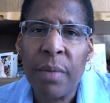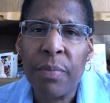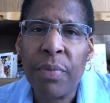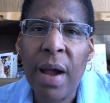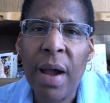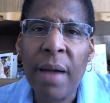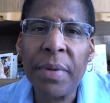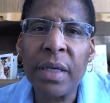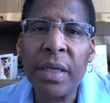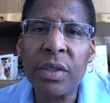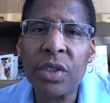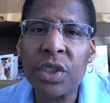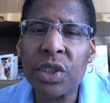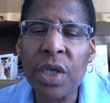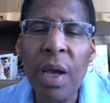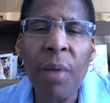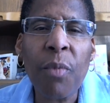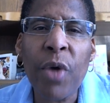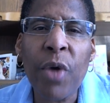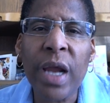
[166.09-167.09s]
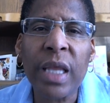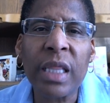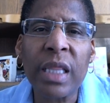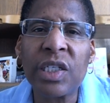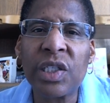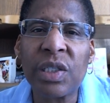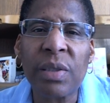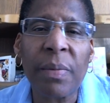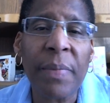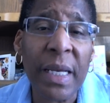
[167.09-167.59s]
probably somewhere at
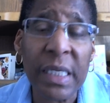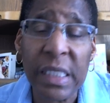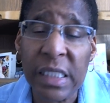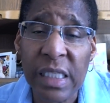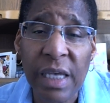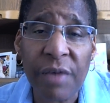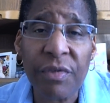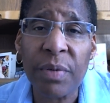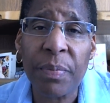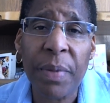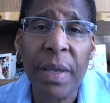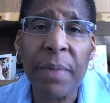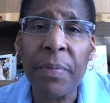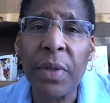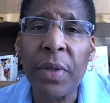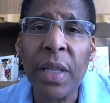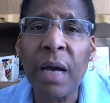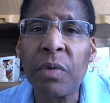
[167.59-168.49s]
least about 7 people,